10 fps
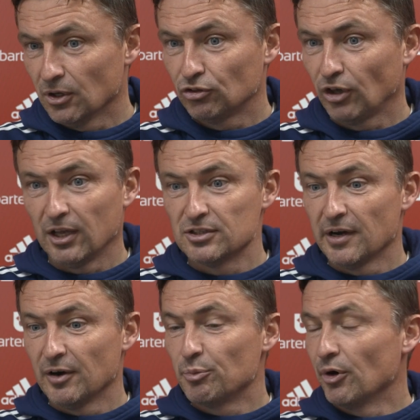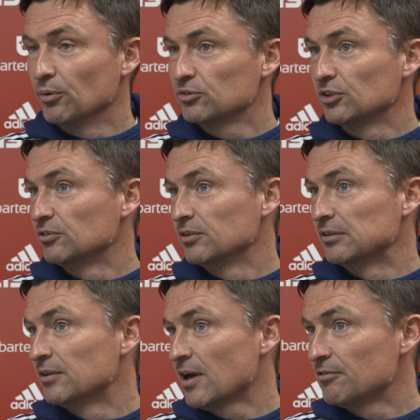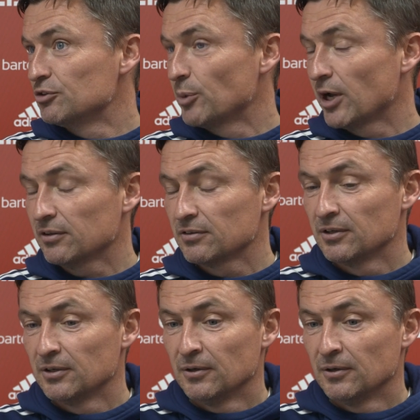change our approach in that respect.